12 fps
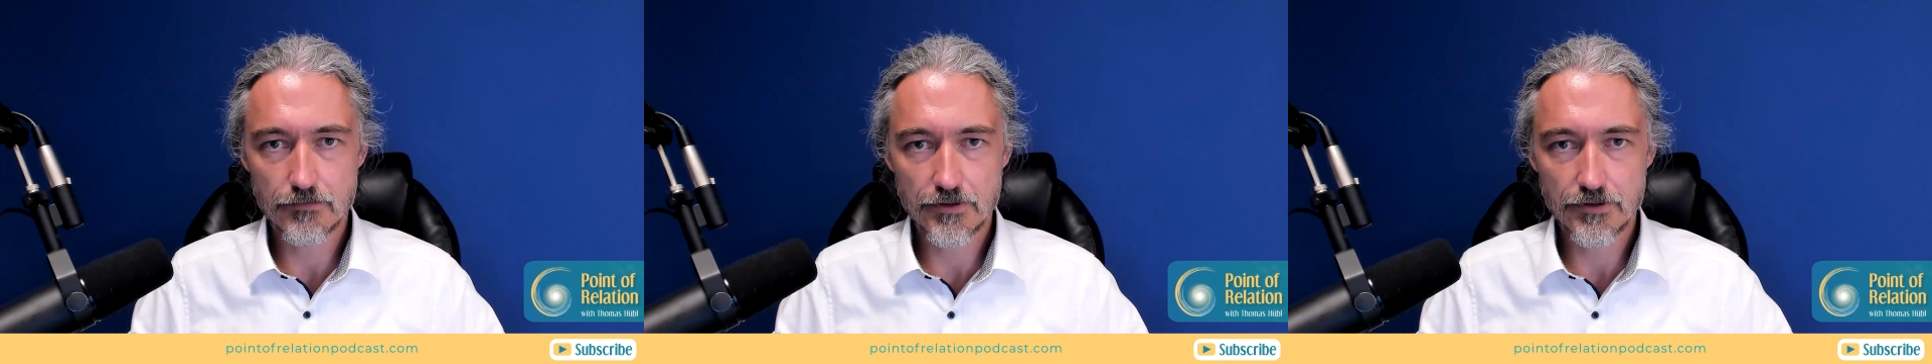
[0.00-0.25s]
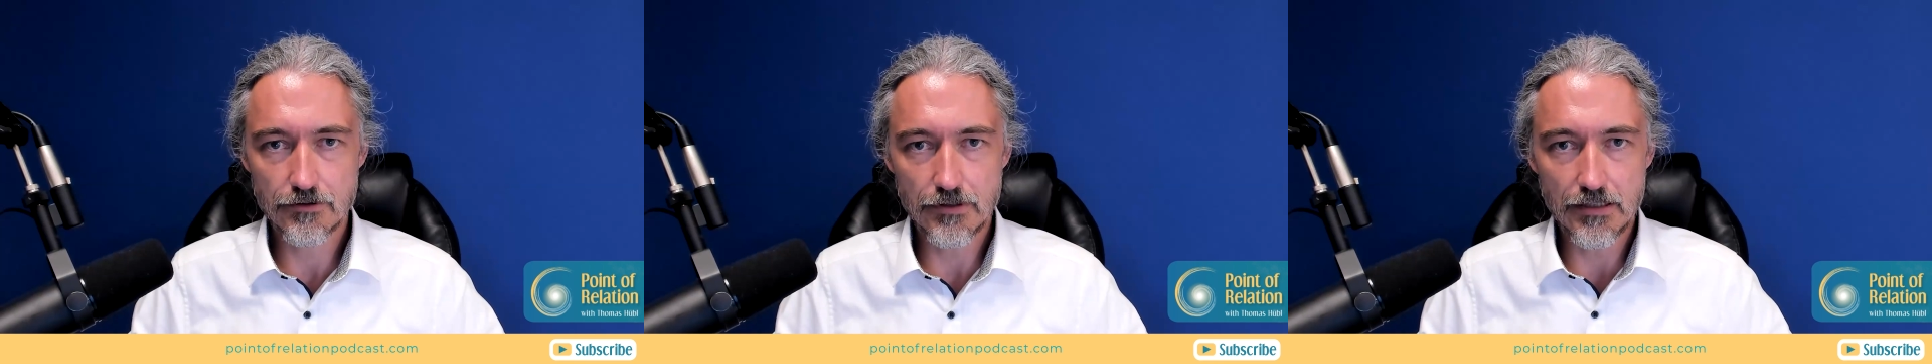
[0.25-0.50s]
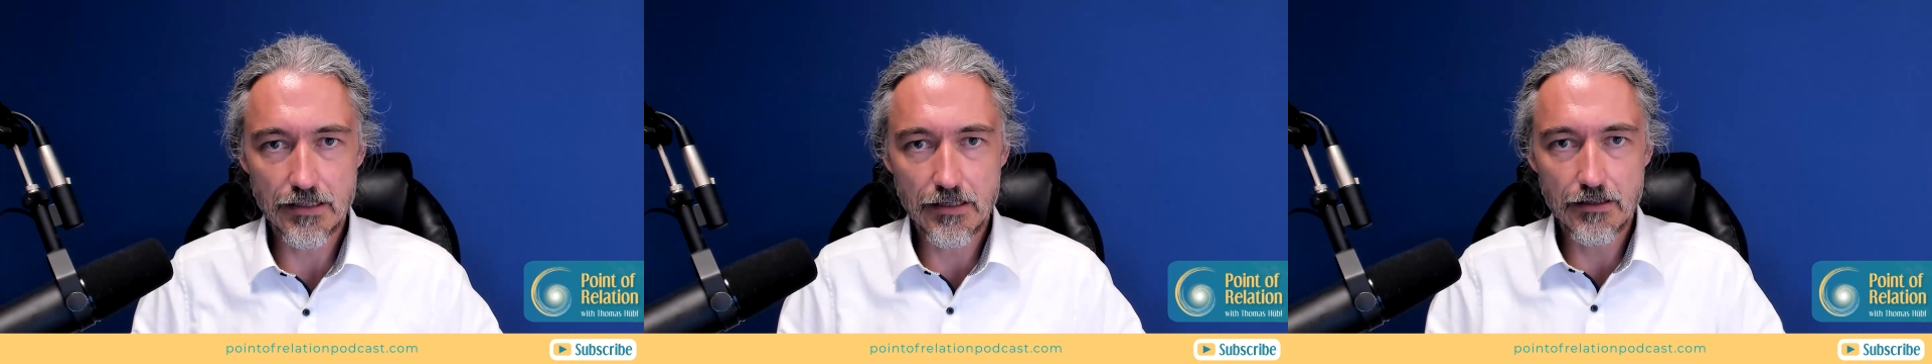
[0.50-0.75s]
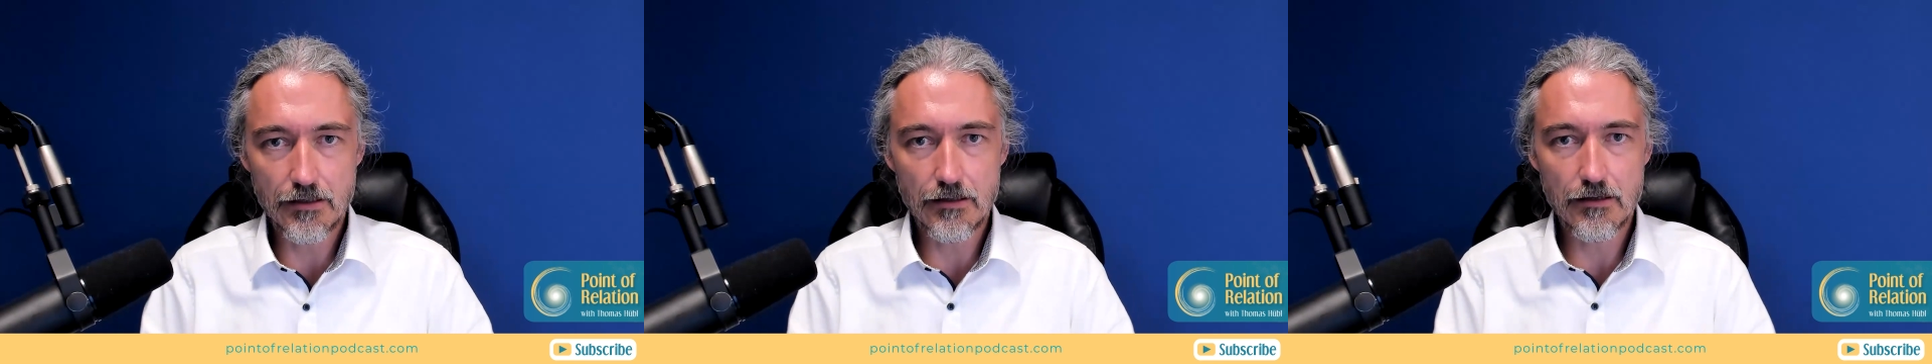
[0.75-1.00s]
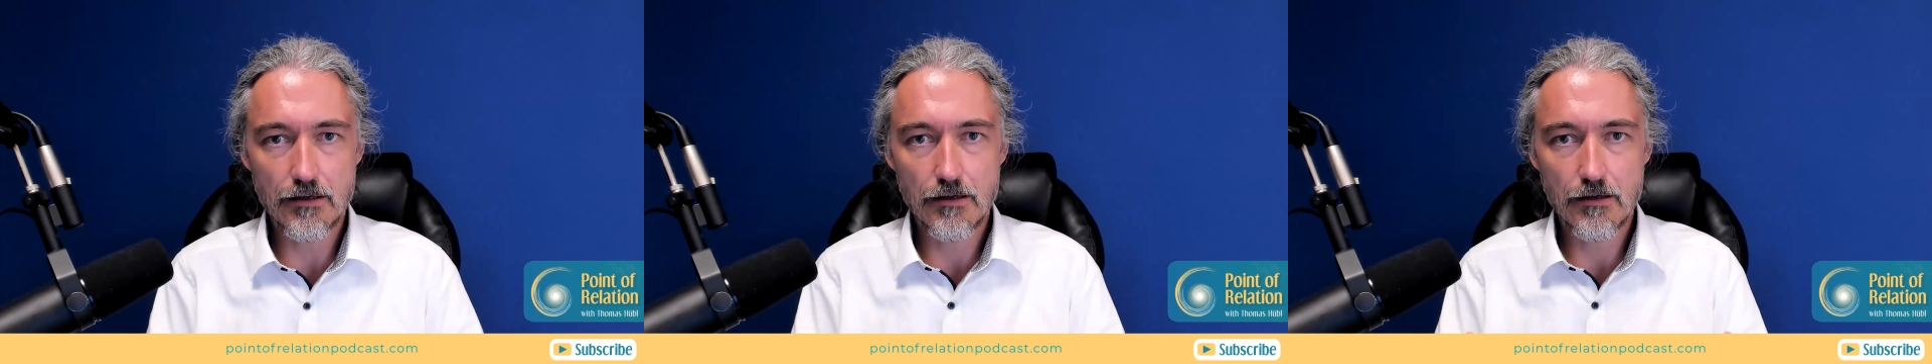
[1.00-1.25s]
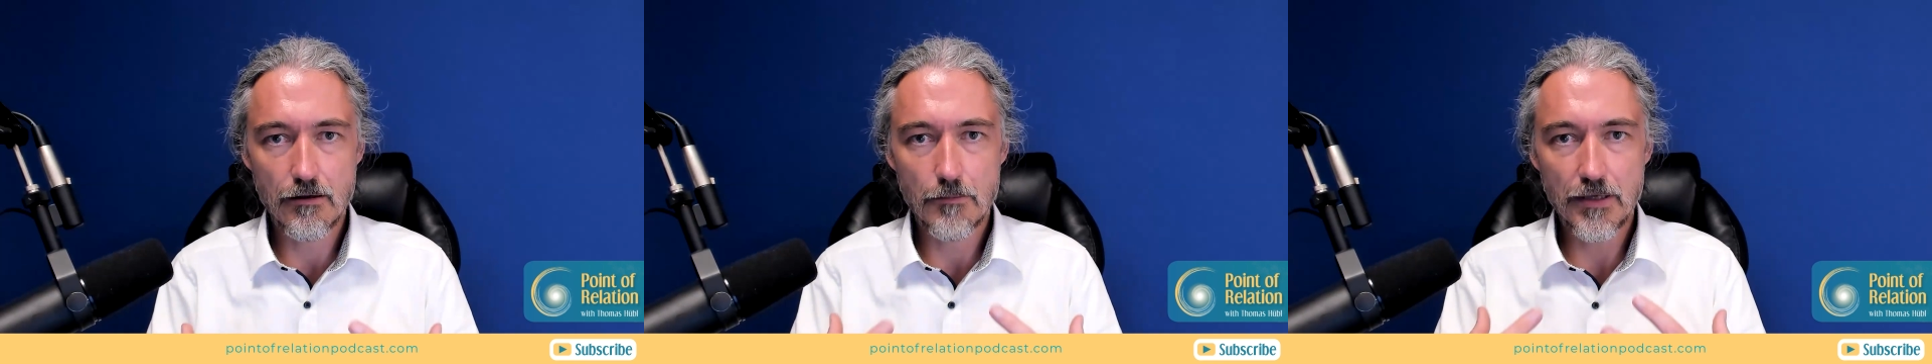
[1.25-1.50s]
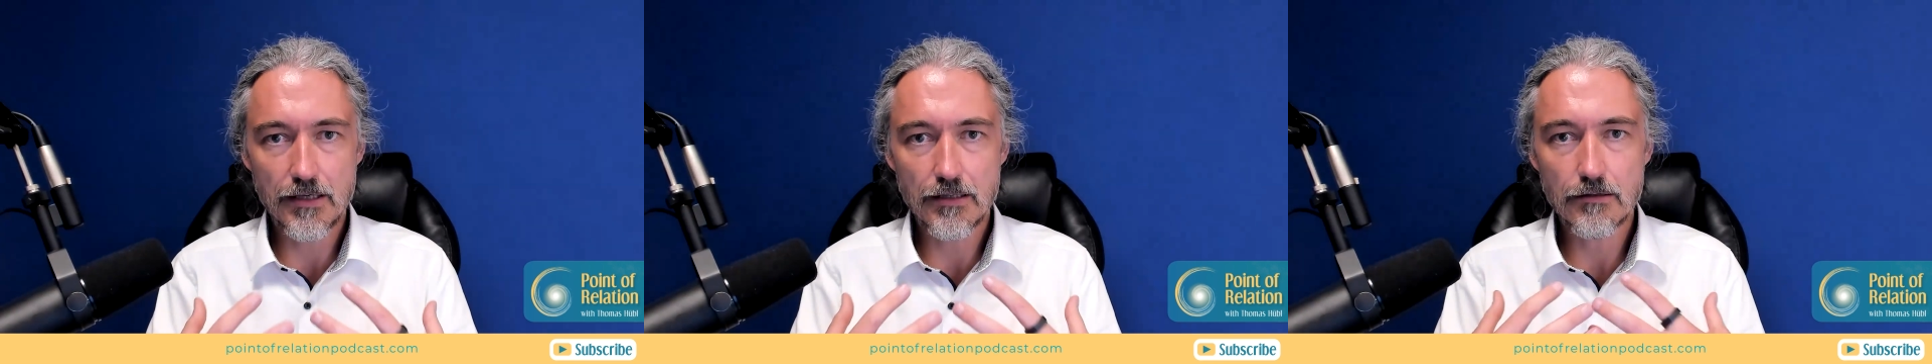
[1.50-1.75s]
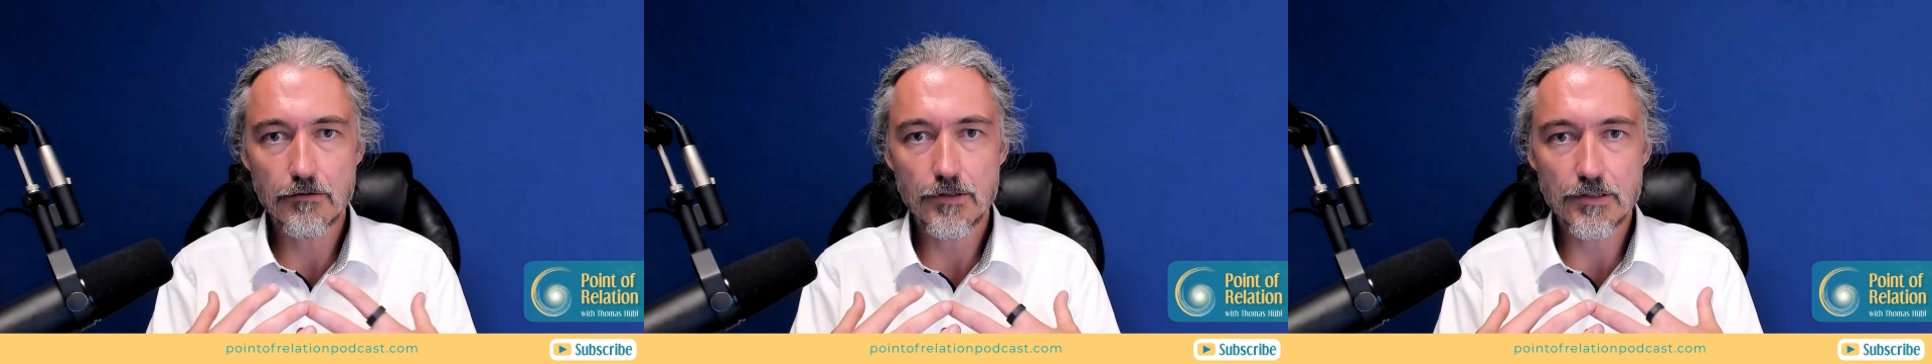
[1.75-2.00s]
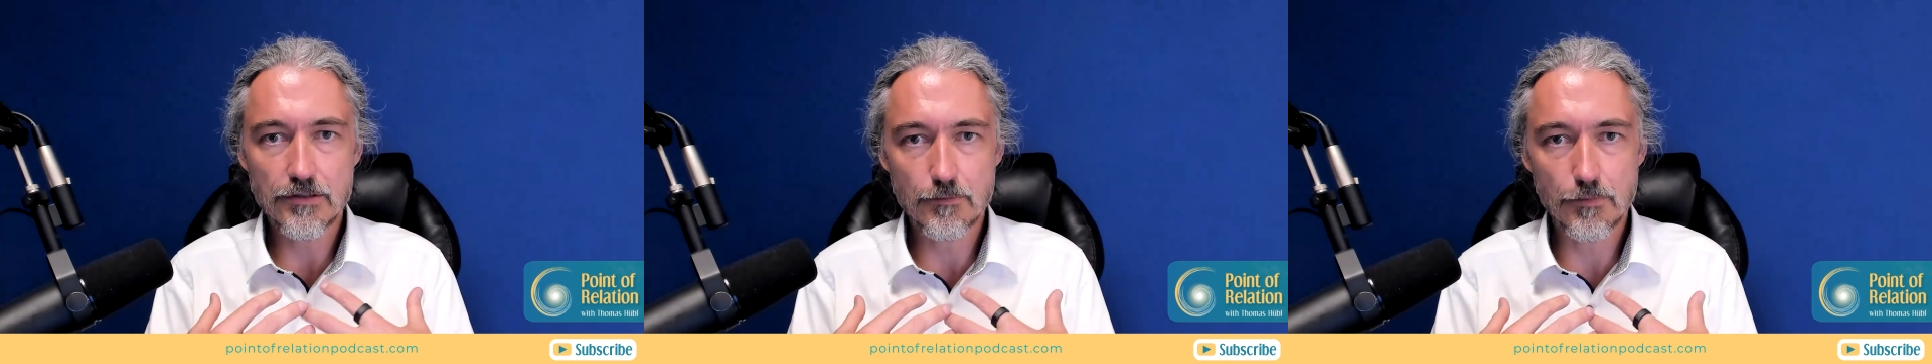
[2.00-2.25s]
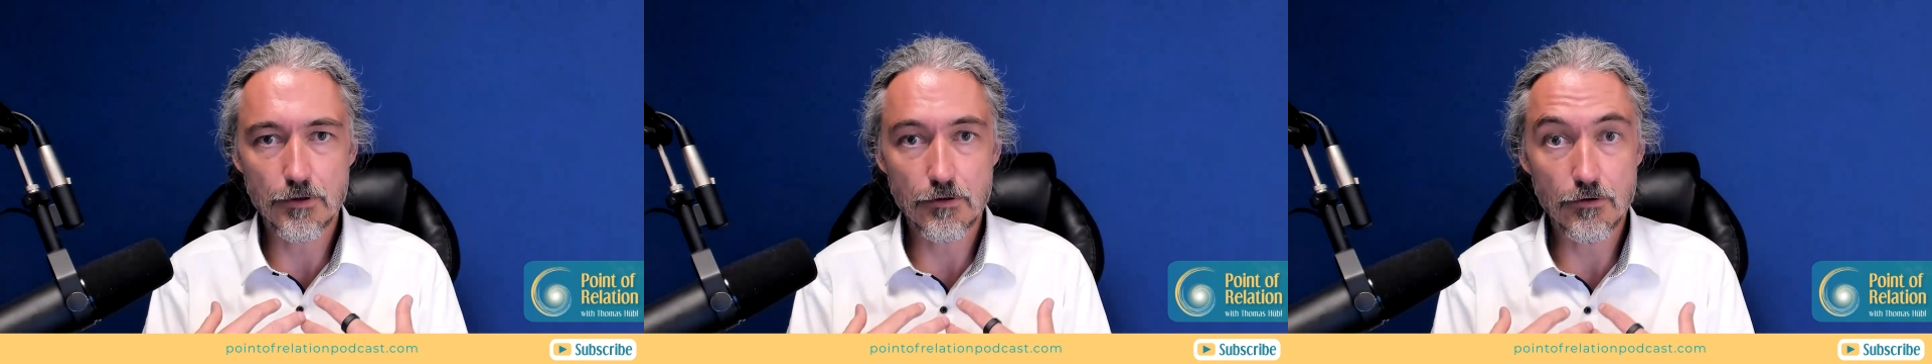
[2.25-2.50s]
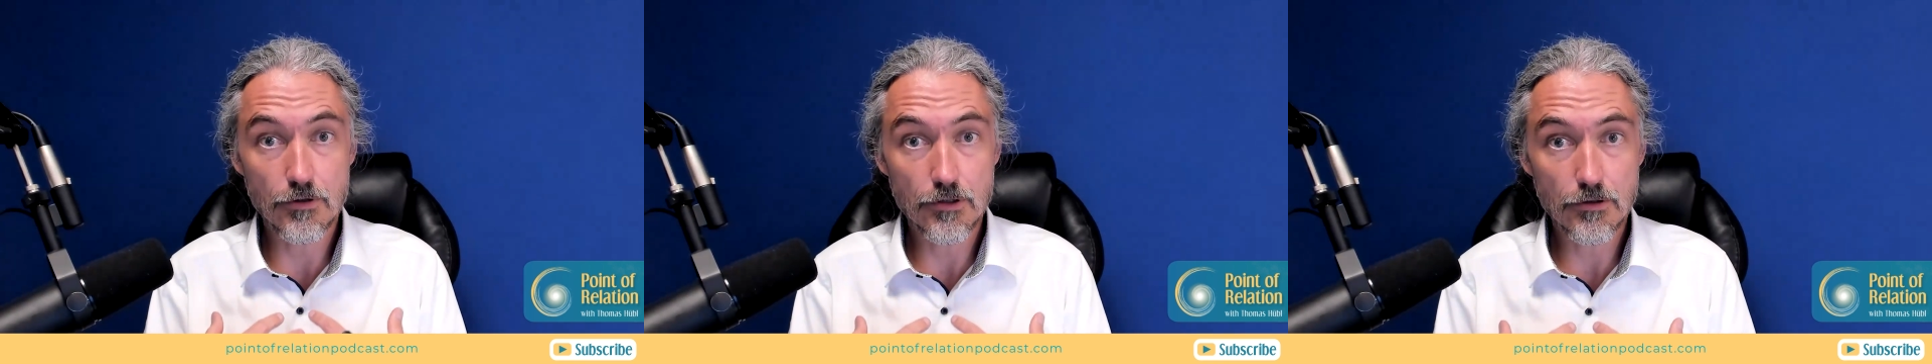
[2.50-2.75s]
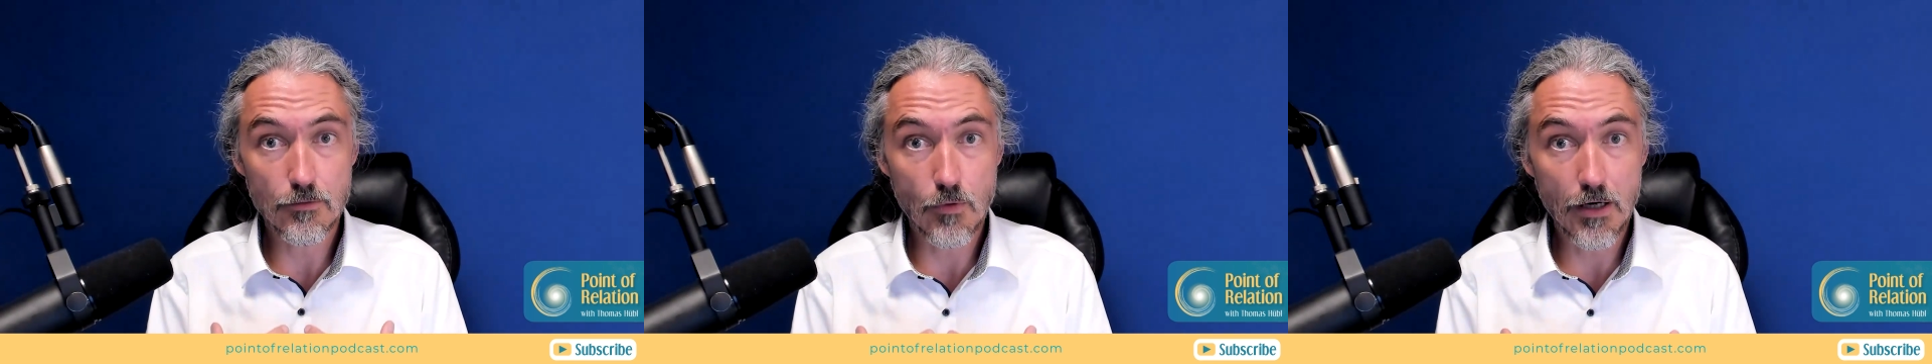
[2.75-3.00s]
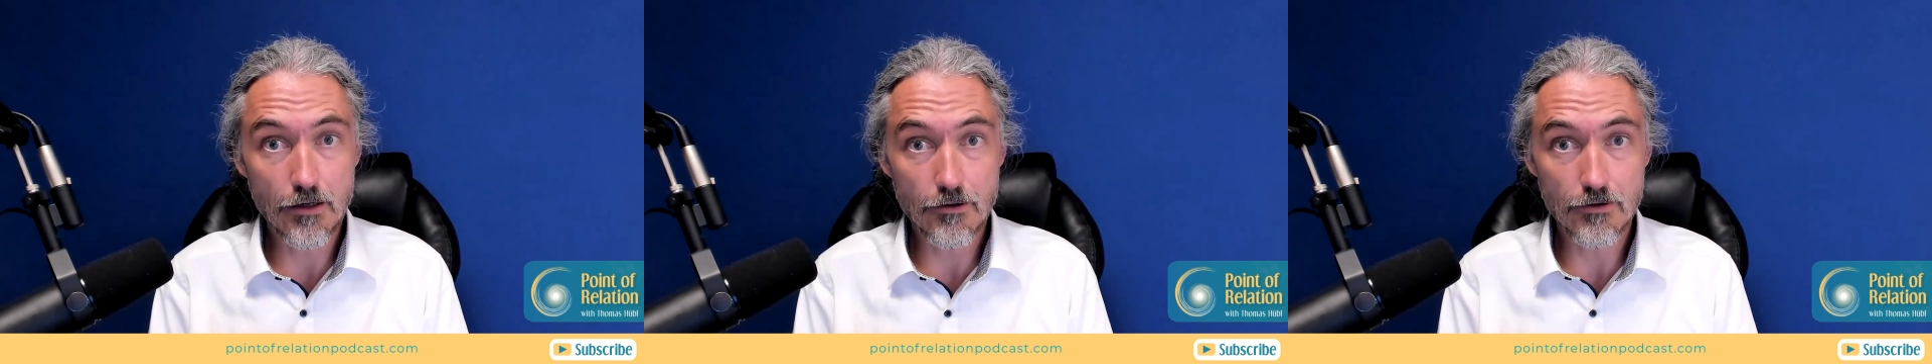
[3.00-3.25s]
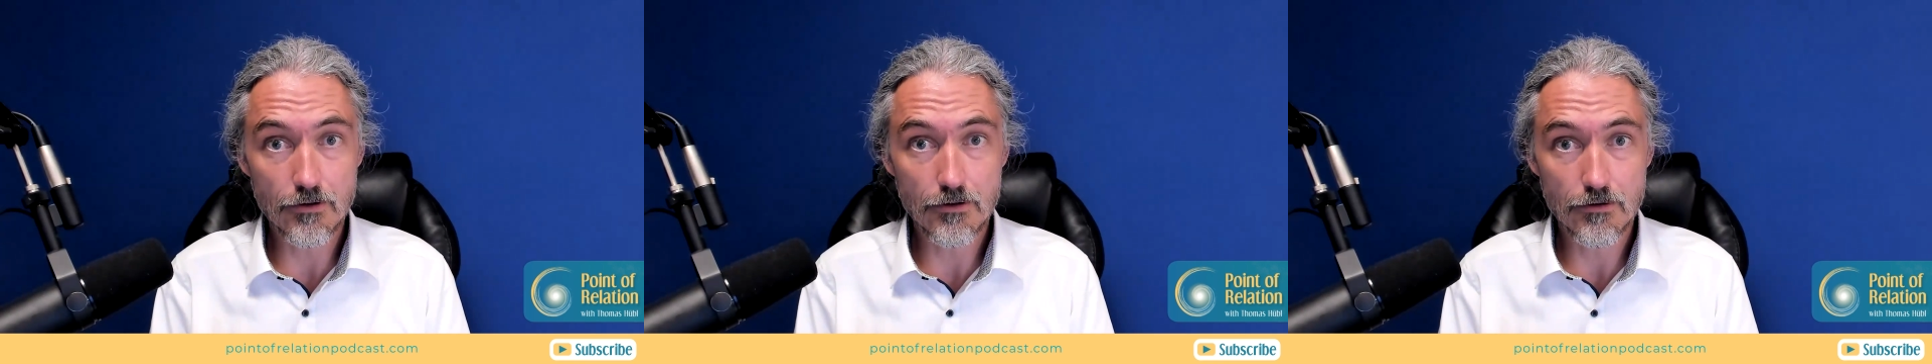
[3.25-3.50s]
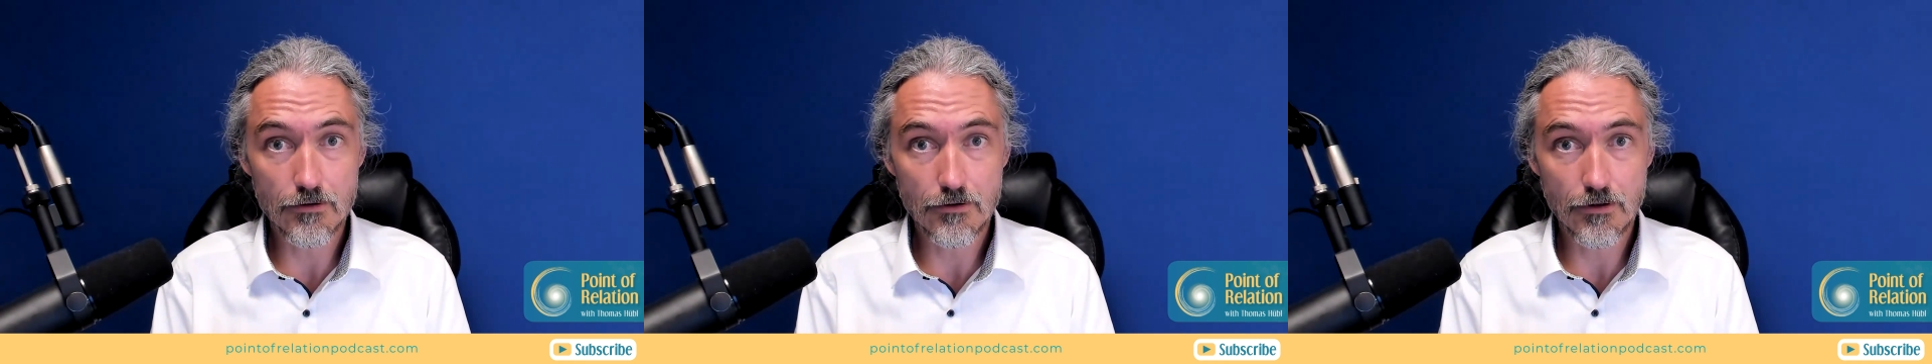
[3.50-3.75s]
so that I begin to explore wow,